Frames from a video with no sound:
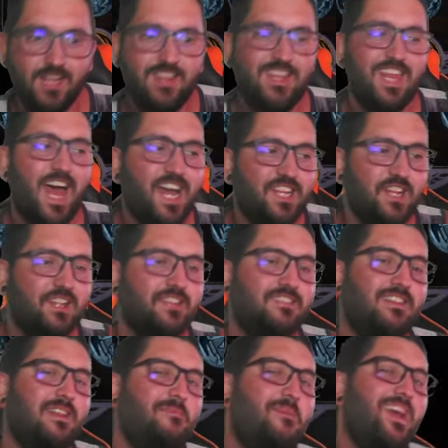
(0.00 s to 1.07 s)
Nathaniel
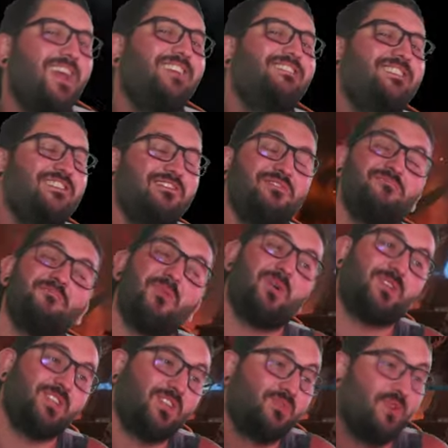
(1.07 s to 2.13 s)
is an amazing
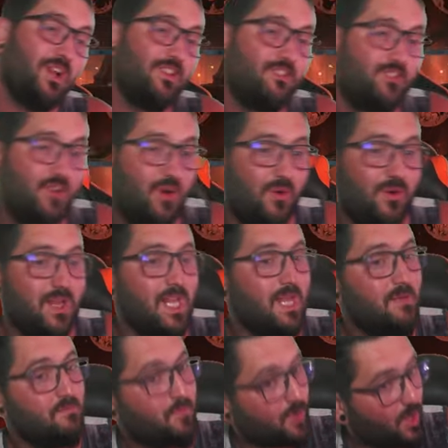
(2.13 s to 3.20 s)
support as well. So
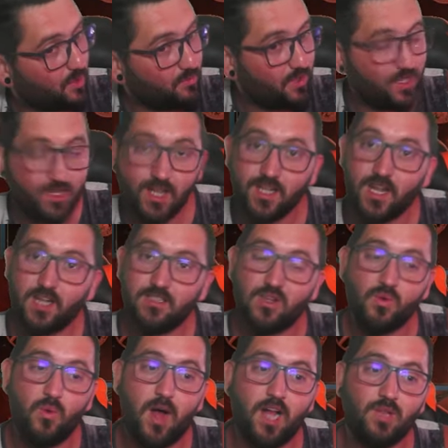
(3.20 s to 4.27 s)
Bronwyn,
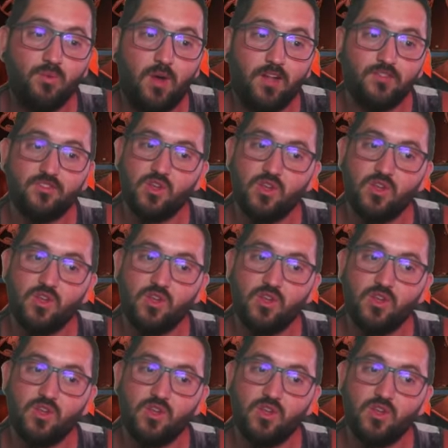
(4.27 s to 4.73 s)
another wild one.